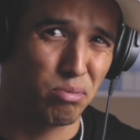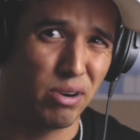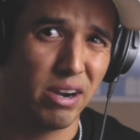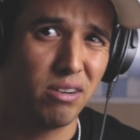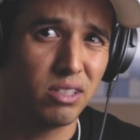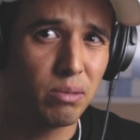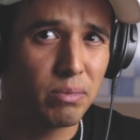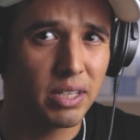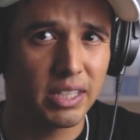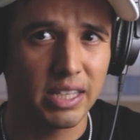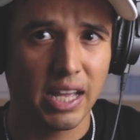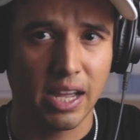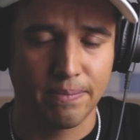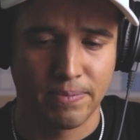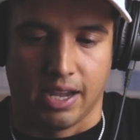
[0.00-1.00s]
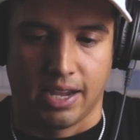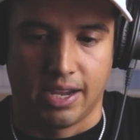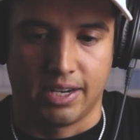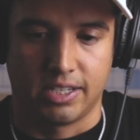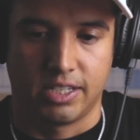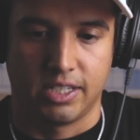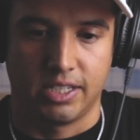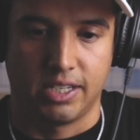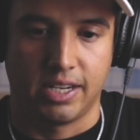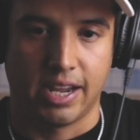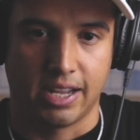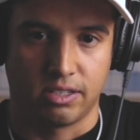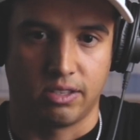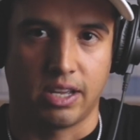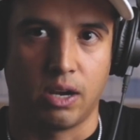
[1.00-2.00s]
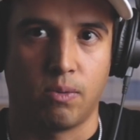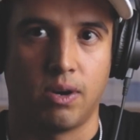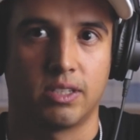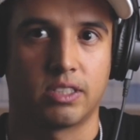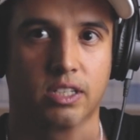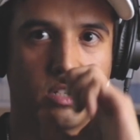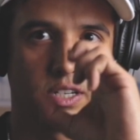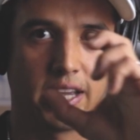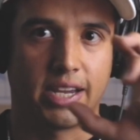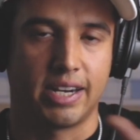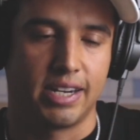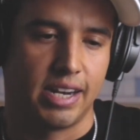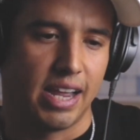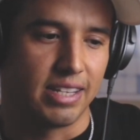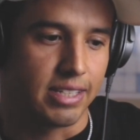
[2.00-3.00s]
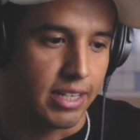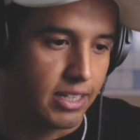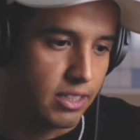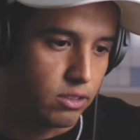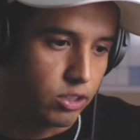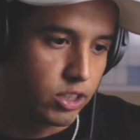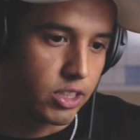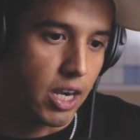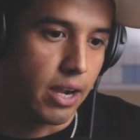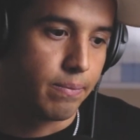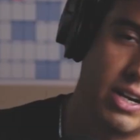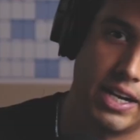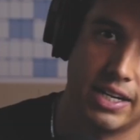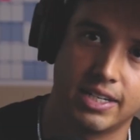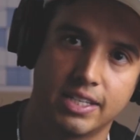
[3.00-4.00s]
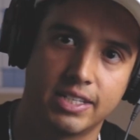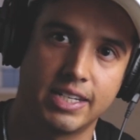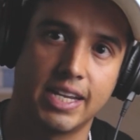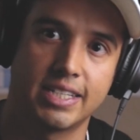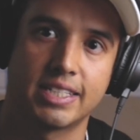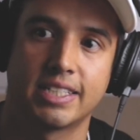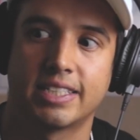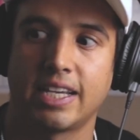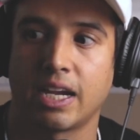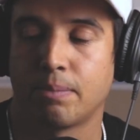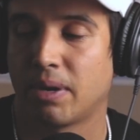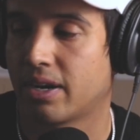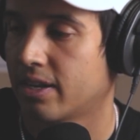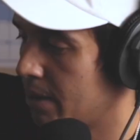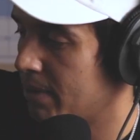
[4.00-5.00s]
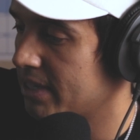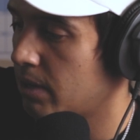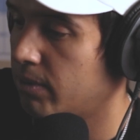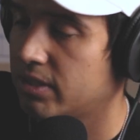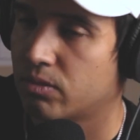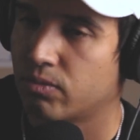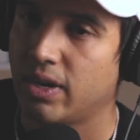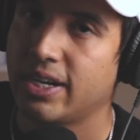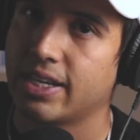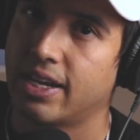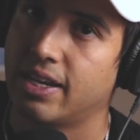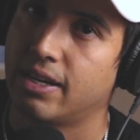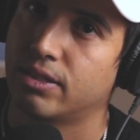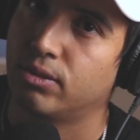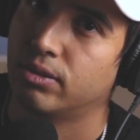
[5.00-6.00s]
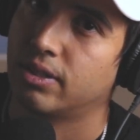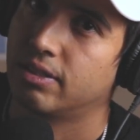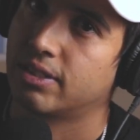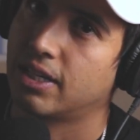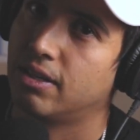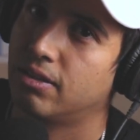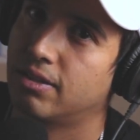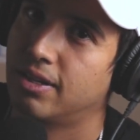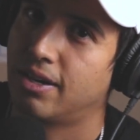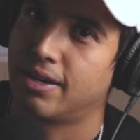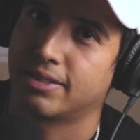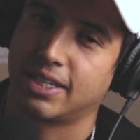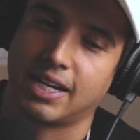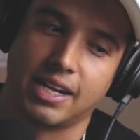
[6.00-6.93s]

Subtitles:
a prayer or something like that, and she hands you the ayahuasca, and you take it as like a little shot. I'll get into the taste in a second, but anyways, I wasn't ready yet. I told her, I was like, oh no, I